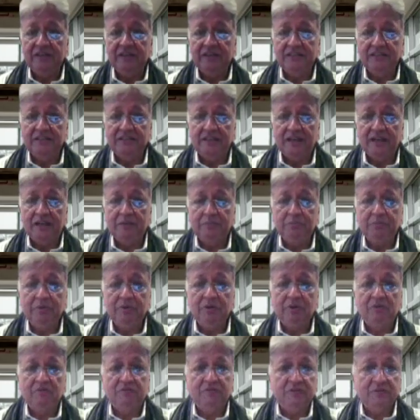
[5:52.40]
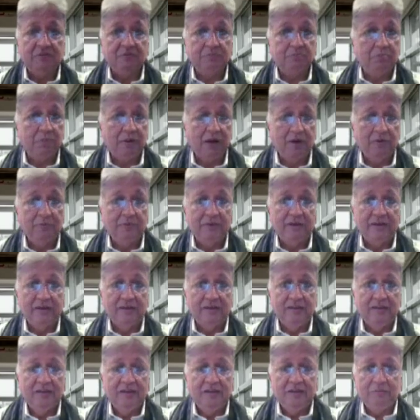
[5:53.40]
an example of its
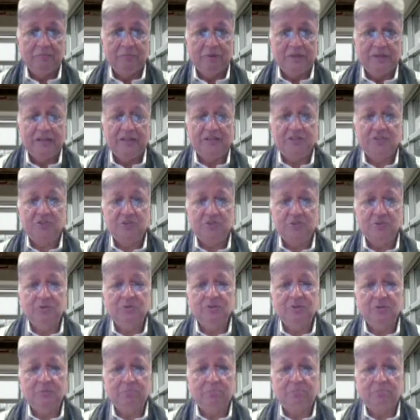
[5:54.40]
power, but has shown the